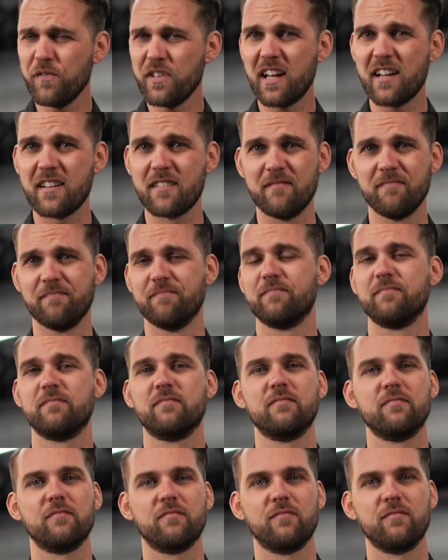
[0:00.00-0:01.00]
done,
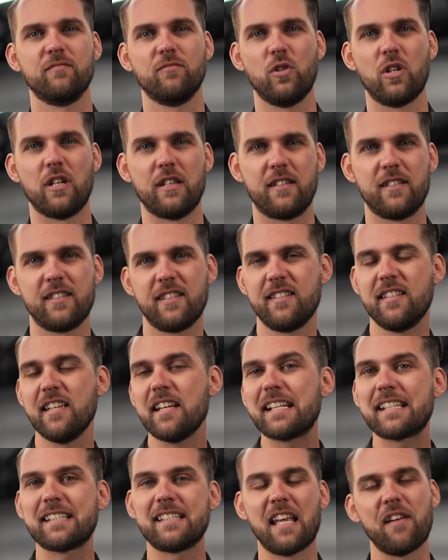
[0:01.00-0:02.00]
what,
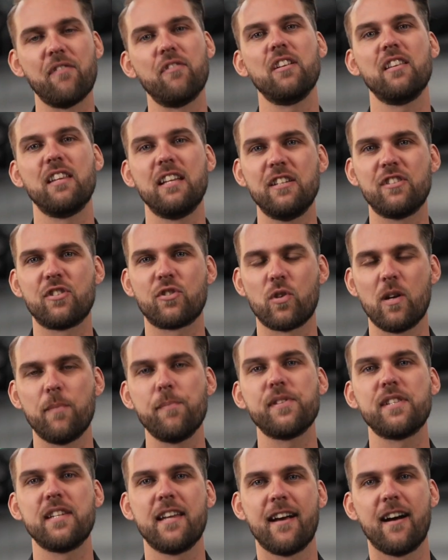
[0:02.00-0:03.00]
6, 7 of these
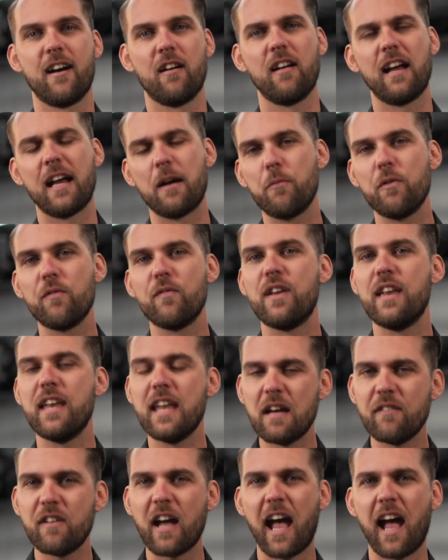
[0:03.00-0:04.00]
trips now, and we've
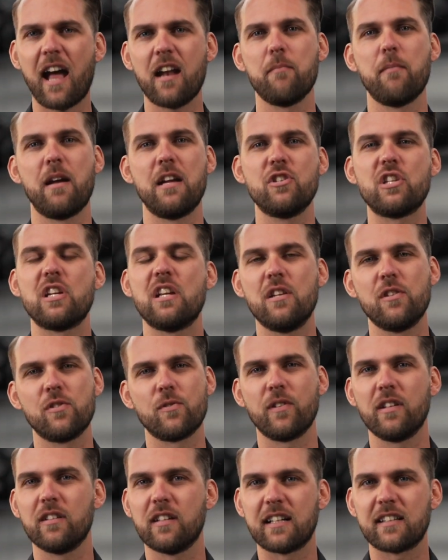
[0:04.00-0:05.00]
never had a major
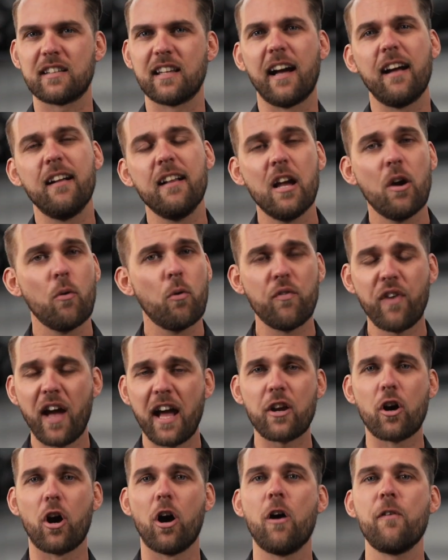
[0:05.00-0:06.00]
injury like that. We've
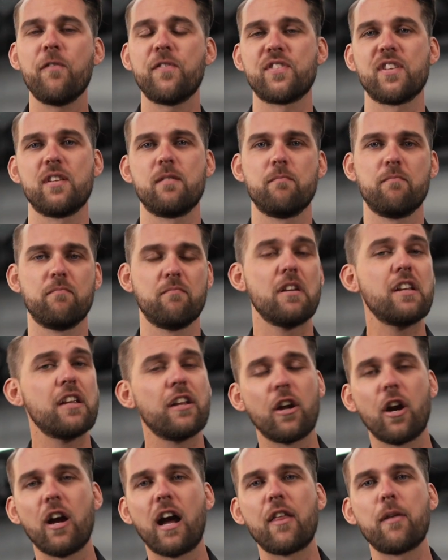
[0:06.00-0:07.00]
had offs and,
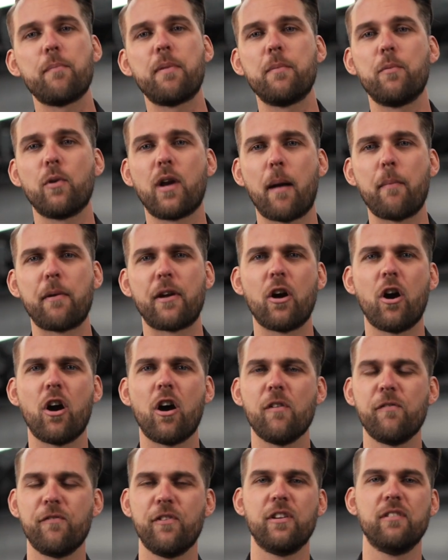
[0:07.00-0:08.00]
you know, other people coming
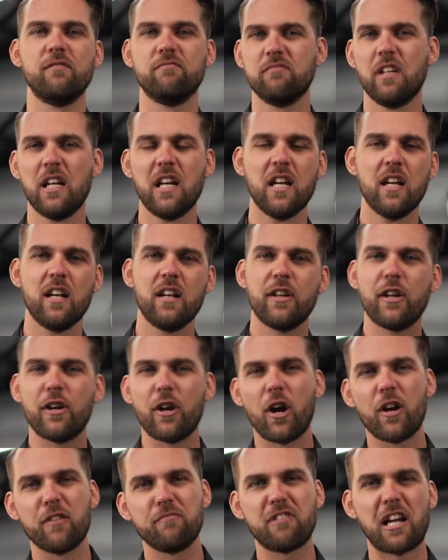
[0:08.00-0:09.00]
off and, you
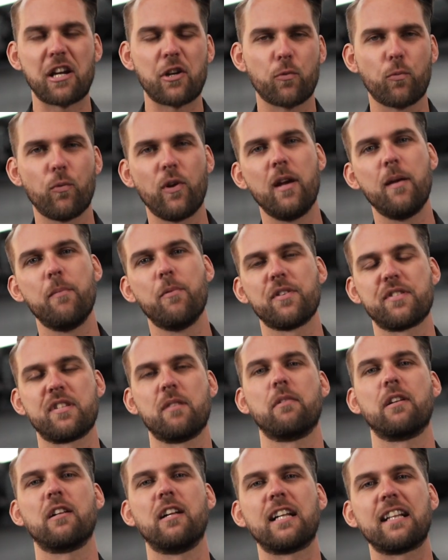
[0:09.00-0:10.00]
know, done a rib or
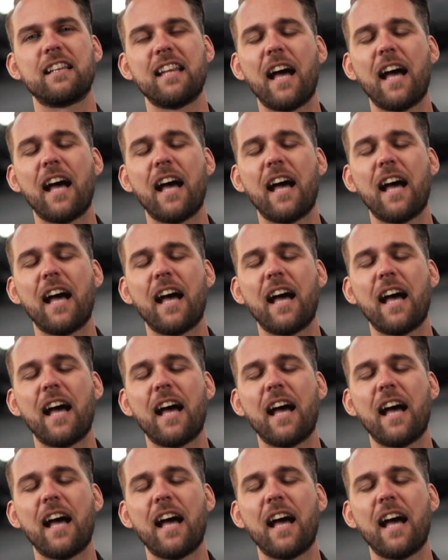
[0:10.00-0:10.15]
something like